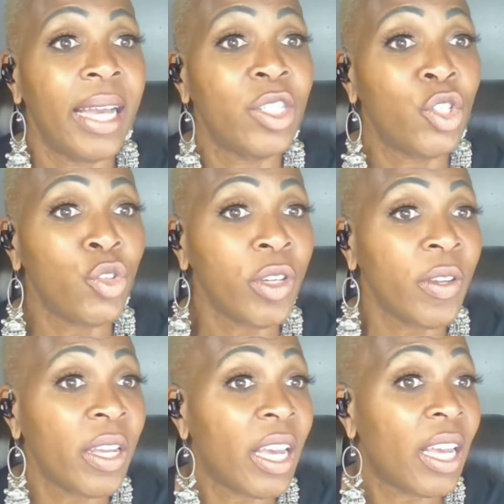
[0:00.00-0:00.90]

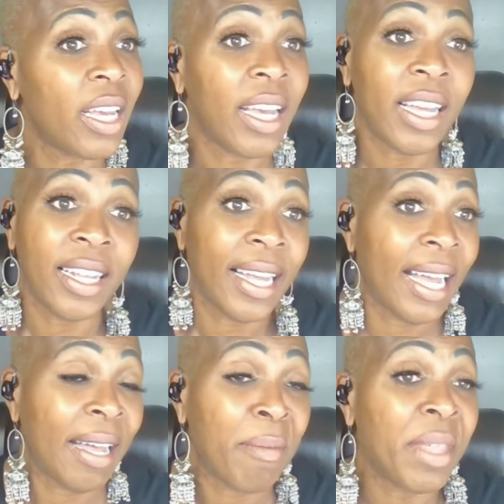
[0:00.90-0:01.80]
jury,
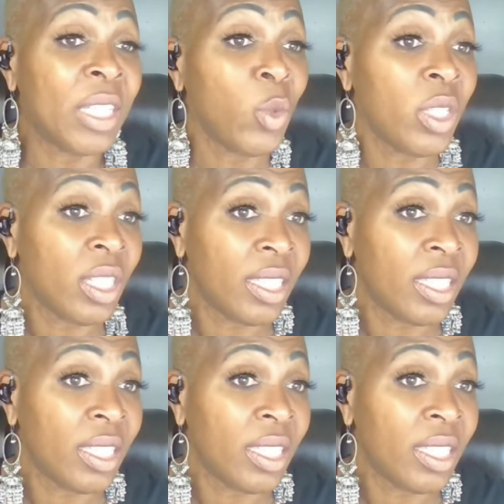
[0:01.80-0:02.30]
this was the